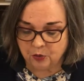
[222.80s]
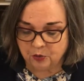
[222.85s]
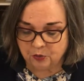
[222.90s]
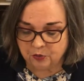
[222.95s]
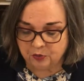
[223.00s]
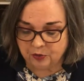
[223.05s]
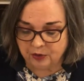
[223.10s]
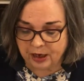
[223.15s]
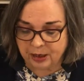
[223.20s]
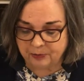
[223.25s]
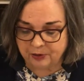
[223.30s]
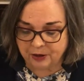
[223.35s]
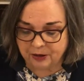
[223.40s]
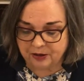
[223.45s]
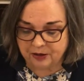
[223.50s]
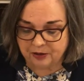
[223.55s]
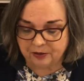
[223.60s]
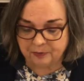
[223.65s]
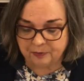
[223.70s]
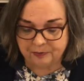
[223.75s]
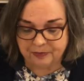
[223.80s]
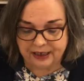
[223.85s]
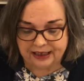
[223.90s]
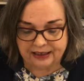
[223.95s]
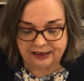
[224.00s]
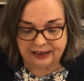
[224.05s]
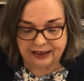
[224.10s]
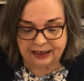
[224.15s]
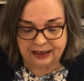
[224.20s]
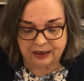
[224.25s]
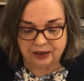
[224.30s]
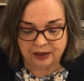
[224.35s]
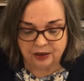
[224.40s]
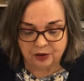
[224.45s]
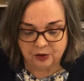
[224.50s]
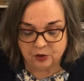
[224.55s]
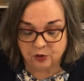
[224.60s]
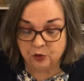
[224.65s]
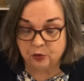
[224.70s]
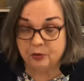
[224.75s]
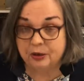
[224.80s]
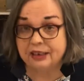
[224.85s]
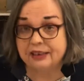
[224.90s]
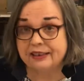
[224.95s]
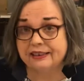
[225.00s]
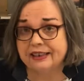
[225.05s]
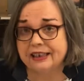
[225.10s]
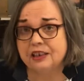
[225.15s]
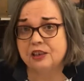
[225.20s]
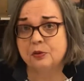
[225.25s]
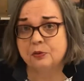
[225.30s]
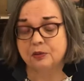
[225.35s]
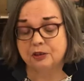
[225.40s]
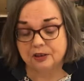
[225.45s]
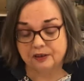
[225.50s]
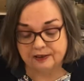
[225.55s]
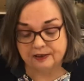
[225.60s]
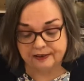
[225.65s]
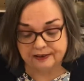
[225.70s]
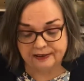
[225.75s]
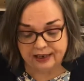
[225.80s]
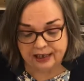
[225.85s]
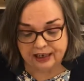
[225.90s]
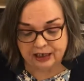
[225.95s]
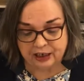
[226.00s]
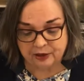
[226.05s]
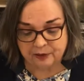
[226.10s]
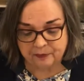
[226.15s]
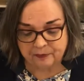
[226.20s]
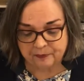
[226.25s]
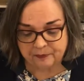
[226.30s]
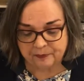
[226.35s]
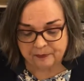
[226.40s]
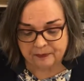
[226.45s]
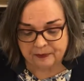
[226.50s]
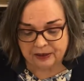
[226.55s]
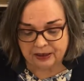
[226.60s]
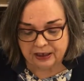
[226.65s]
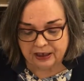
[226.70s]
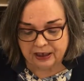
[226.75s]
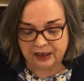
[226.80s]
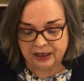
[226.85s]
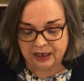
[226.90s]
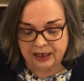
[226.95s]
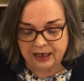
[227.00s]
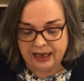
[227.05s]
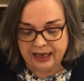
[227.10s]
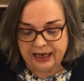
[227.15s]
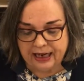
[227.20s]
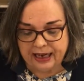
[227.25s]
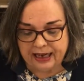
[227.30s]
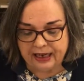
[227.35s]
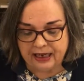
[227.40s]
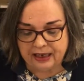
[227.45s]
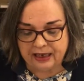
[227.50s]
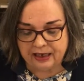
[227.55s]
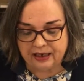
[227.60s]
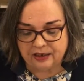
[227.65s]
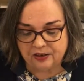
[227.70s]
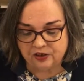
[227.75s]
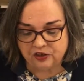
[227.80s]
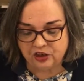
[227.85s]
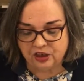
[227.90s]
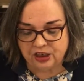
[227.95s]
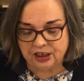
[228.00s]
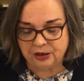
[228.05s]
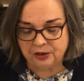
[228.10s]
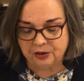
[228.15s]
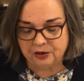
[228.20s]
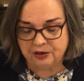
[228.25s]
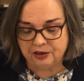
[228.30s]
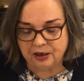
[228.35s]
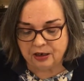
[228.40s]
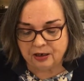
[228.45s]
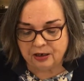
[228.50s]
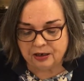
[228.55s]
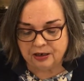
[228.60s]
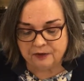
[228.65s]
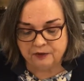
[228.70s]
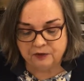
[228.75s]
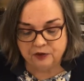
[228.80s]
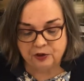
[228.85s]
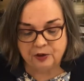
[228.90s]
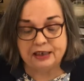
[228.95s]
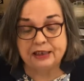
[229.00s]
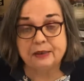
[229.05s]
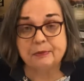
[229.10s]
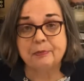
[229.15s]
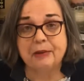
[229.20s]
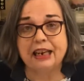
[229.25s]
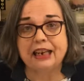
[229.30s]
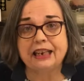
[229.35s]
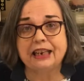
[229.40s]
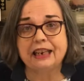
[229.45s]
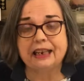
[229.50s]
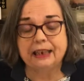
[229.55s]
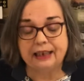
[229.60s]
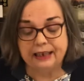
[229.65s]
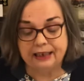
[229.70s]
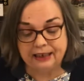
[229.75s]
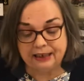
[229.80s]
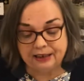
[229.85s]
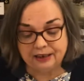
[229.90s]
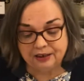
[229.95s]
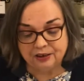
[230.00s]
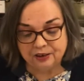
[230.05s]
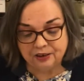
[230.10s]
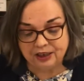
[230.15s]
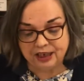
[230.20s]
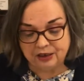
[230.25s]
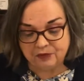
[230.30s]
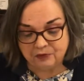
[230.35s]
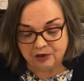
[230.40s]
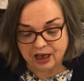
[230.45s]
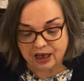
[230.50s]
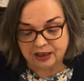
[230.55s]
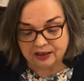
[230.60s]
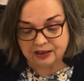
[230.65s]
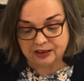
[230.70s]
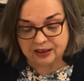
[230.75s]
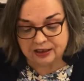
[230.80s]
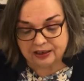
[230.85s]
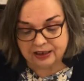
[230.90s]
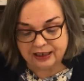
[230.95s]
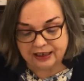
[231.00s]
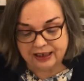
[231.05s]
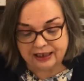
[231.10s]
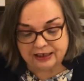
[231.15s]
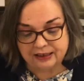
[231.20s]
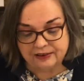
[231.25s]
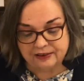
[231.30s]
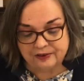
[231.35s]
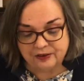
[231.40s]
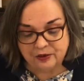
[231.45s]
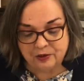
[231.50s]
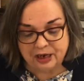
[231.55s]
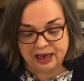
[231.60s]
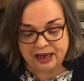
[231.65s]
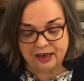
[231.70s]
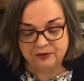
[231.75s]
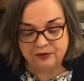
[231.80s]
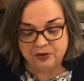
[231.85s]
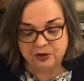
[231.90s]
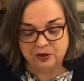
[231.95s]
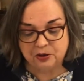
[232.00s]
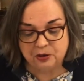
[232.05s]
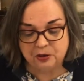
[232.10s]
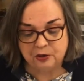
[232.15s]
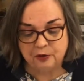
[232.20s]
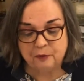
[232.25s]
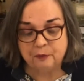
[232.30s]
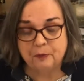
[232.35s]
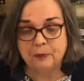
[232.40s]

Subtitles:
Robert Bailey, who was Israel's son. And she learned the art of dressmaking in Glen Rock, and soon after